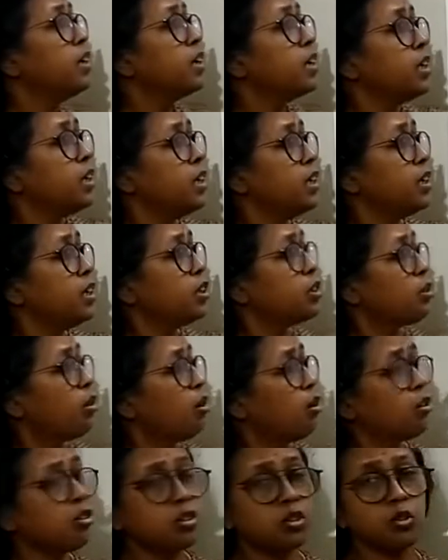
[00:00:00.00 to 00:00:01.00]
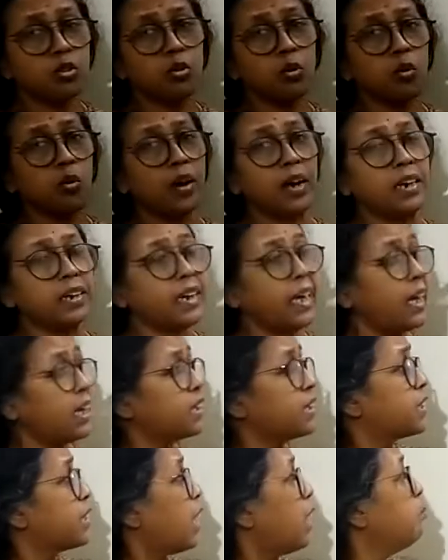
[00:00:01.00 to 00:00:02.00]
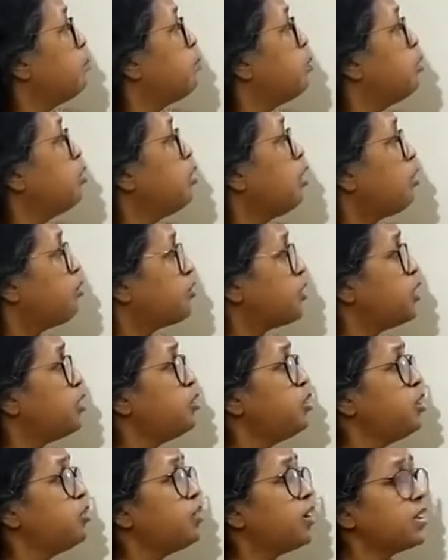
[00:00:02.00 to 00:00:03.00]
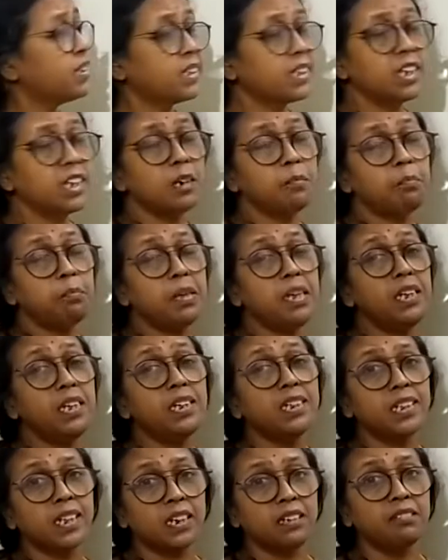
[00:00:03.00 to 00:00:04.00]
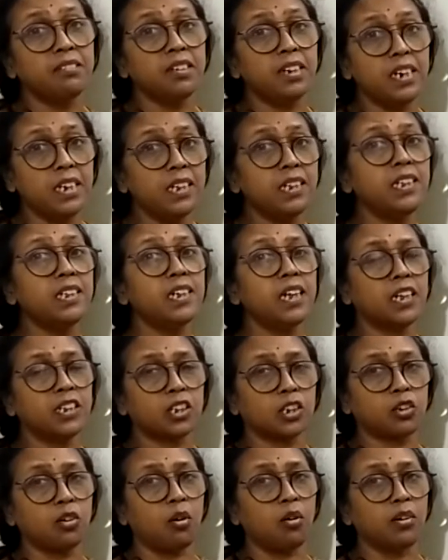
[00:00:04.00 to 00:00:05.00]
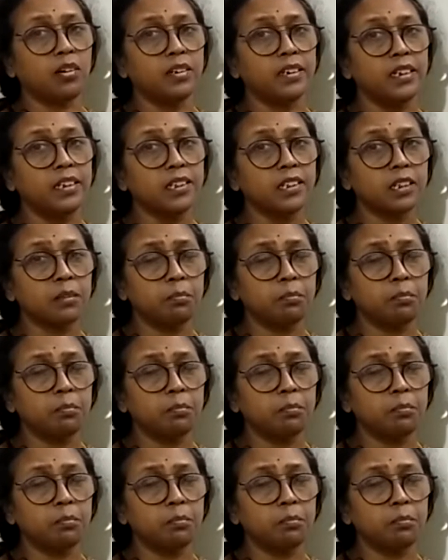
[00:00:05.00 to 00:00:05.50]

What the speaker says: he is also an example of universal peace and religious tolerance,